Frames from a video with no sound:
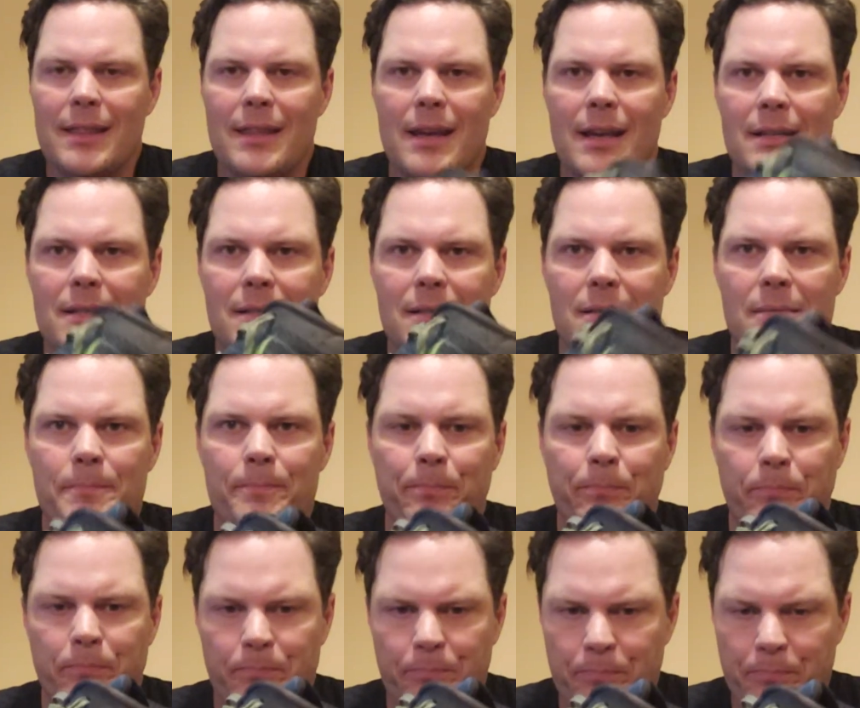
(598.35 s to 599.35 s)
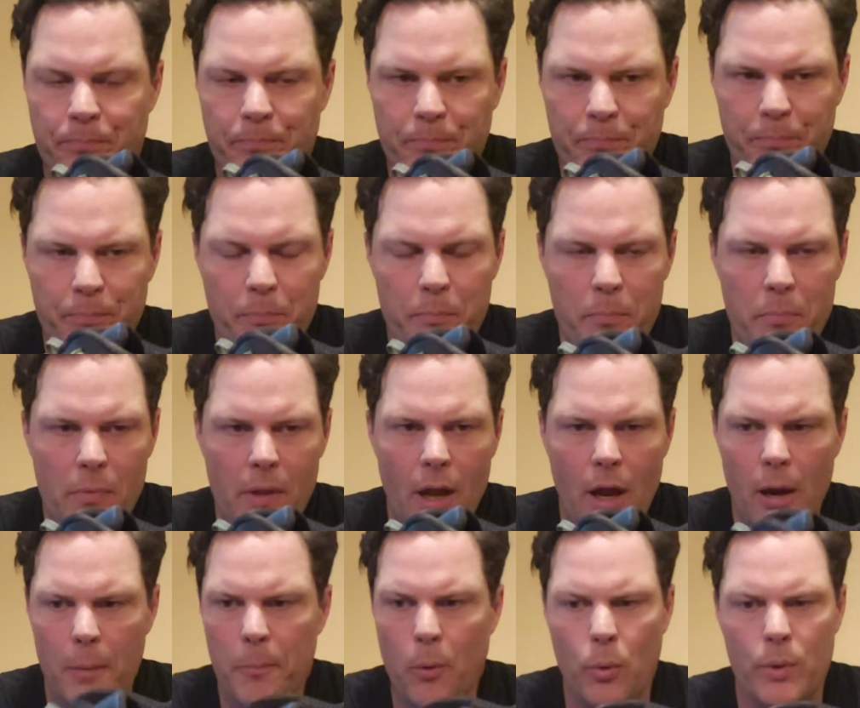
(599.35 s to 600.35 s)
this.
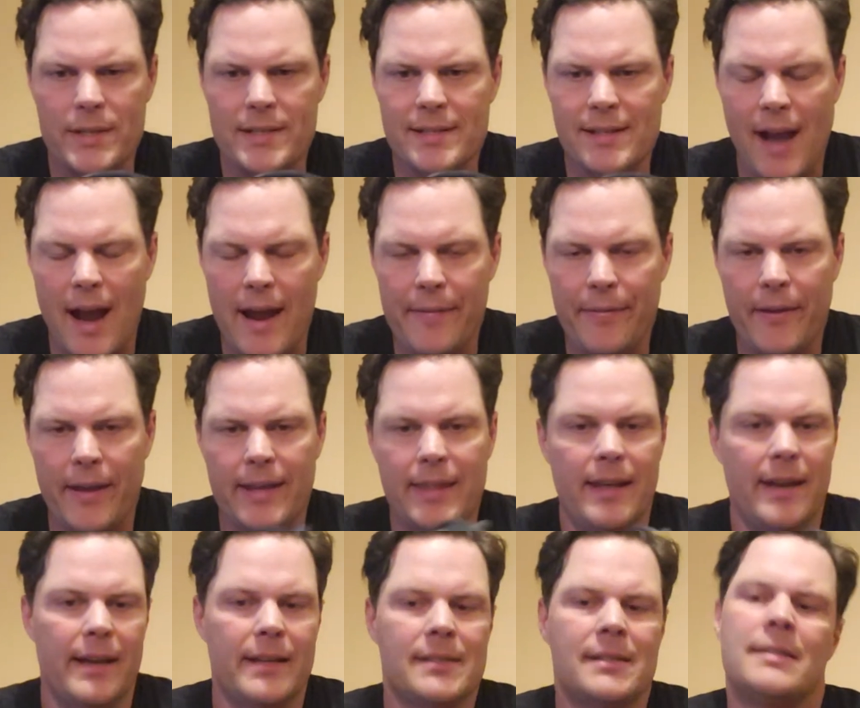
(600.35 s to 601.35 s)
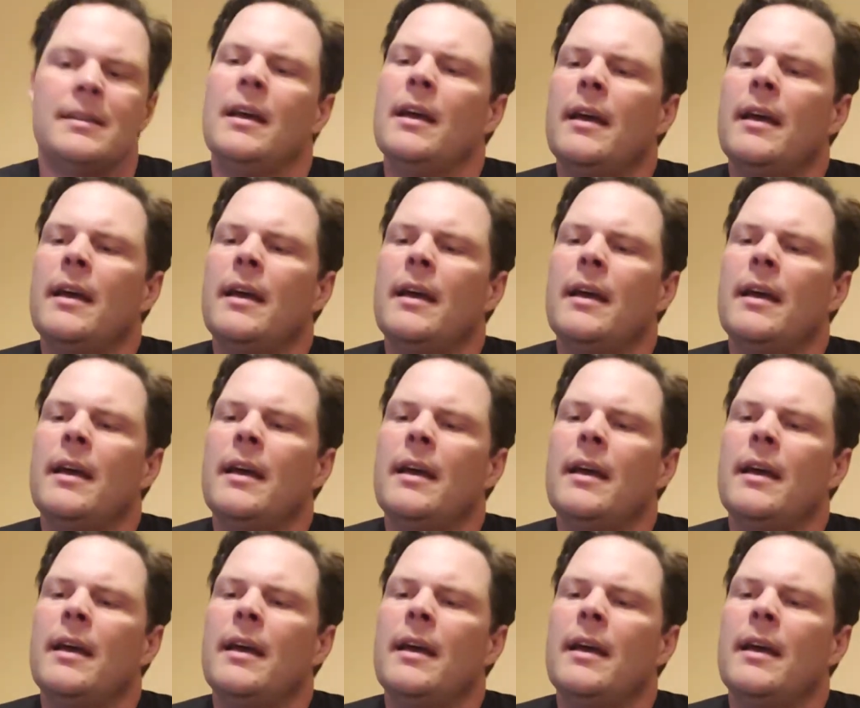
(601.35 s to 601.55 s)
or designed like this.